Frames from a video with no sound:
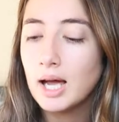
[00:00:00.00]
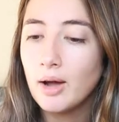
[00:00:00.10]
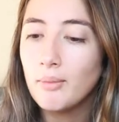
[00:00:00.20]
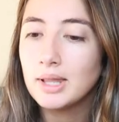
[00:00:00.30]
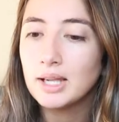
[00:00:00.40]

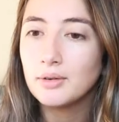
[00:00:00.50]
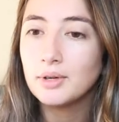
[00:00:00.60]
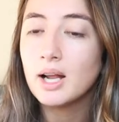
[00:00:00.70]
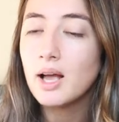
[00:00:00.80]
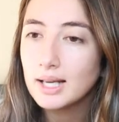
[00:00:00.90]
And then I
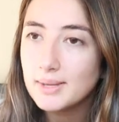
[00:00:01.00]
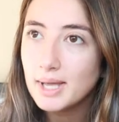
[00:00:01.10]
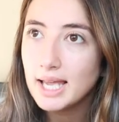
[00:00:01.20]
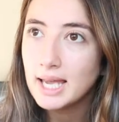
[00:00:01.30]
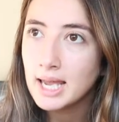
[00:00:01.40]
read
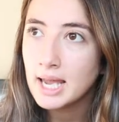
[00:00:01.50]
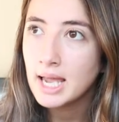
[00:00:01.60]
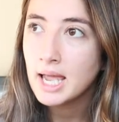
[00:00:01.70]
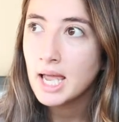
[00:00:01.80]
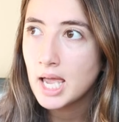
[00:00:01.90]
Honeybee,
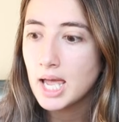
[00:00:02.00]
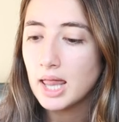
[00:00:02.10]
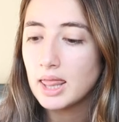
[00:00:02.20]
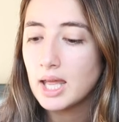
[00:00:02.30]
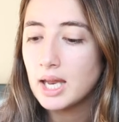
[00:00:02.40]

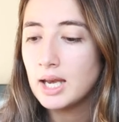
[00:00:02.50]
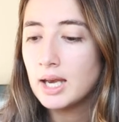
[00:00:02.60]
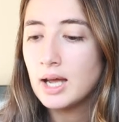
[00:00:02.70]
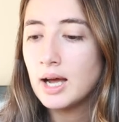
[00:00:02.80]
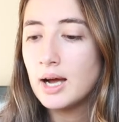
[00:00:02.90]
and
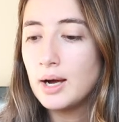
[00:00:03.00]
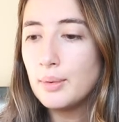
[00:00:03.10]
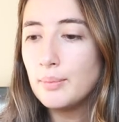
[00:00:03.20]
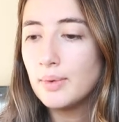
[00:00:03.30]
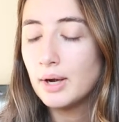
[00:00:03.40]
then
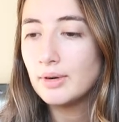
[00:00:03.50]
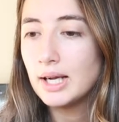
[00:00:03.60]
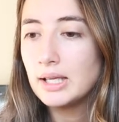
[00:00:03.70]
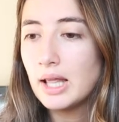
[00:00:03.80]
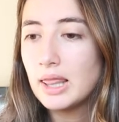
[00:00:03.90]
I
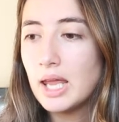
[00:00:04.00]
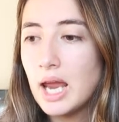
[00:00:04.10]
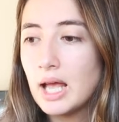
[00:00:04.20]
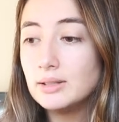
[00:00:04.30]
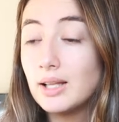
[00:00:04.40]
read
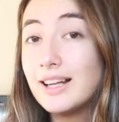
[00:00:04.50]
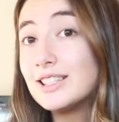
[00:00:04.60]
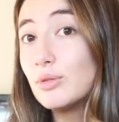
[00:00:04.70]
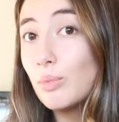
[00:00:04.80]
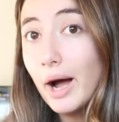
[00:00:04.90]
The
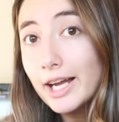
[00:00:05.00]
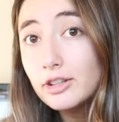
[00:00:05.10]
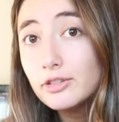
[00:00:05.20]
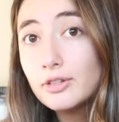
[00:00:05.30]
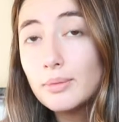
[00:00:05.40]
Last
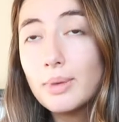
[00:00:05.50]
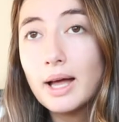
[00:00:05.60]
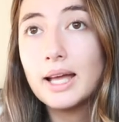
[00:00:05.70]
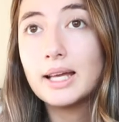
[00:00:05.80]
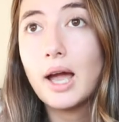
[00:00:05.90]
Wife
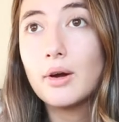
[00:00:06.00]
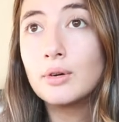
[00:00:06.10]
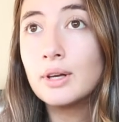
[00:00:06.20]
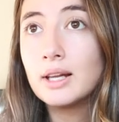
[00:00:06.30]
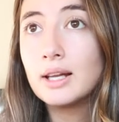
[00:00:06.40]
by
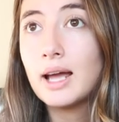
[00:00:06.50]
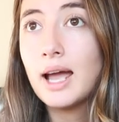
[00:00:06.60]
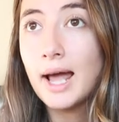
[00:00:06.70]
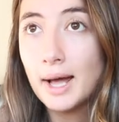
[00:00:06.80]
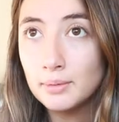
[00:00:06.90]
Karen
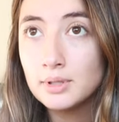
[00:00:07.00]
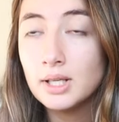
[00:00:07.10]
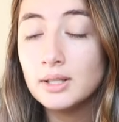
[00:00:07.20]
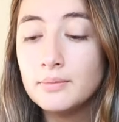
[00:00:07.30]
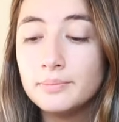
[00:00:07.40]

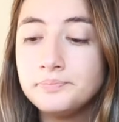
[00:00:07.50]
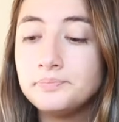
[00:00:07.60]
Hamilton,